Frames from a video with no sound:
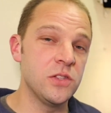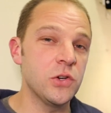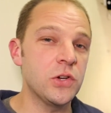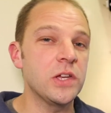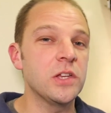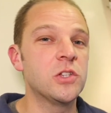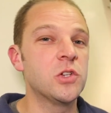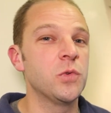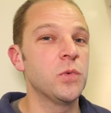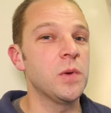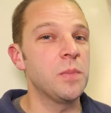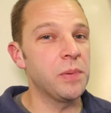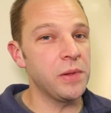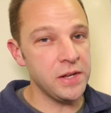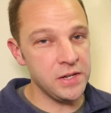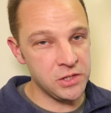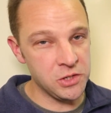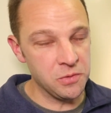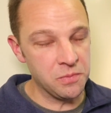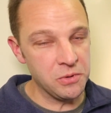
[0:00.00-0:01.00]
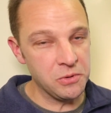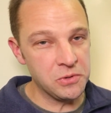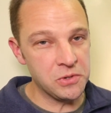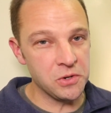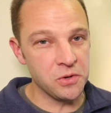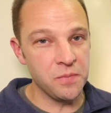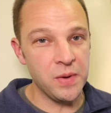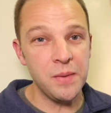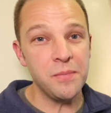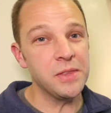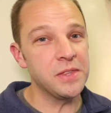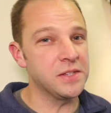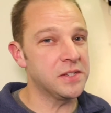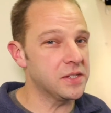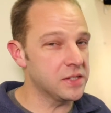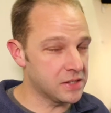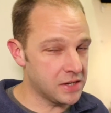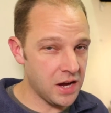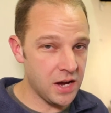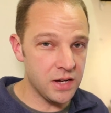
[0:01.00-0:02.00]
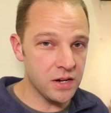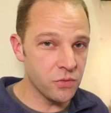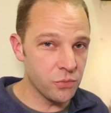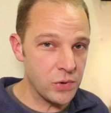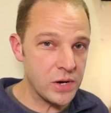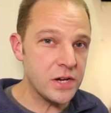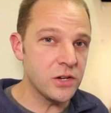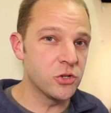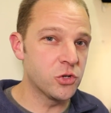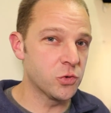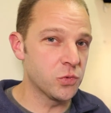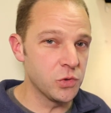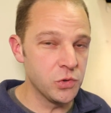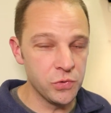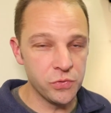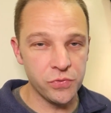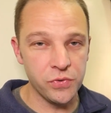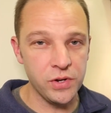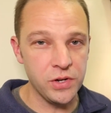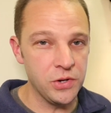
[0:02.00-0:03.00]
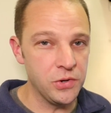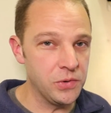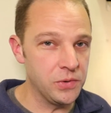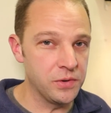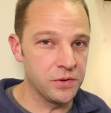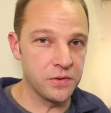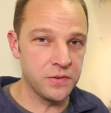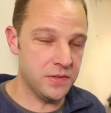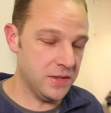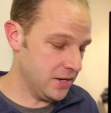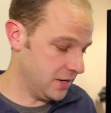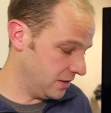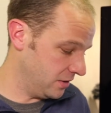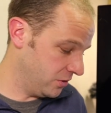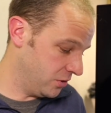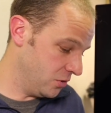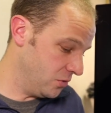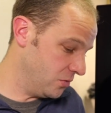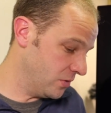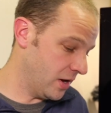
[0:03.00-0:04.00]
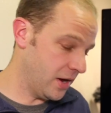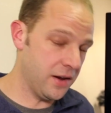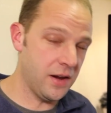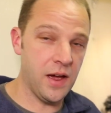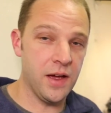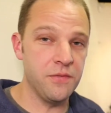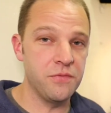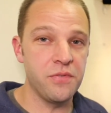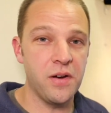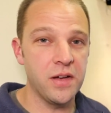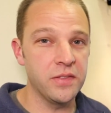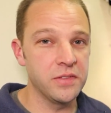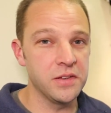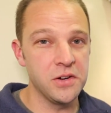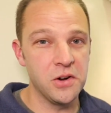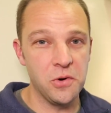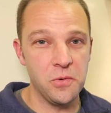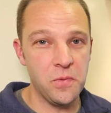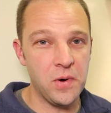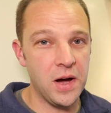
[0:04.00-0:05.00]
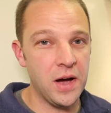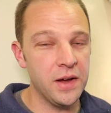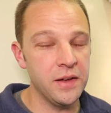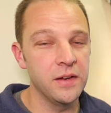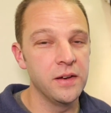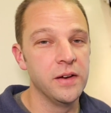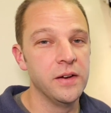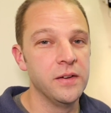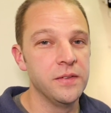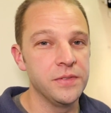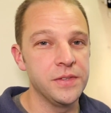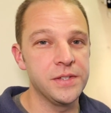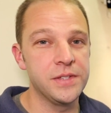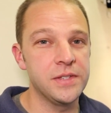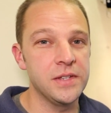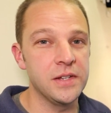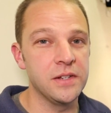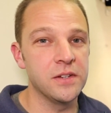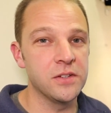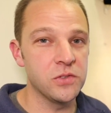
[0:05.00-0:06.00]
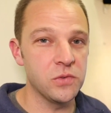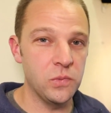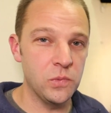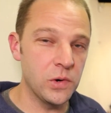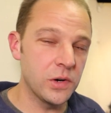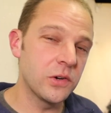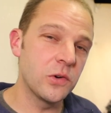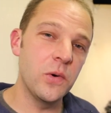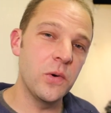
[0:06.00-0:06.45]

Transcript: looking to replace your booster, maybe this is kind of ring true for you and you're thinking, dude, I finally know why this thing doesn't work